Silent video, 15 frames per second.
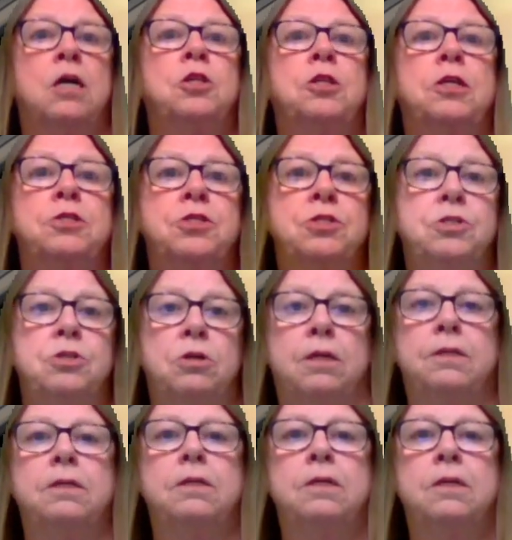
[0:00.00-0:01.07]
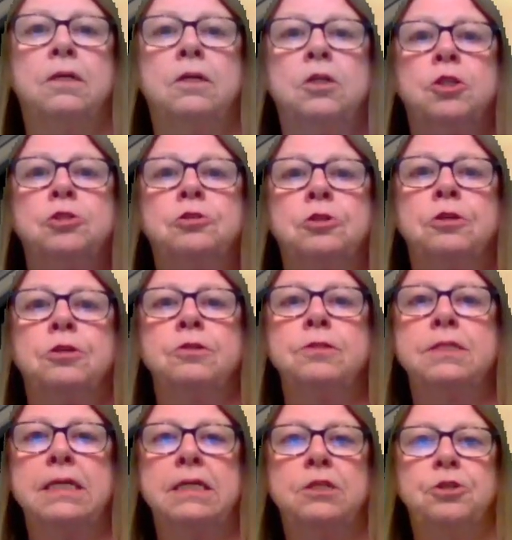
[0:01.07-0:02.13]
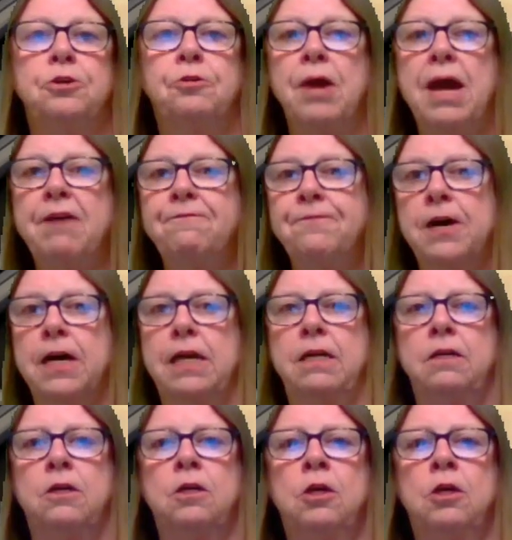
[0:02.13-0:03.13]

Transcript: the soot turns into graphite,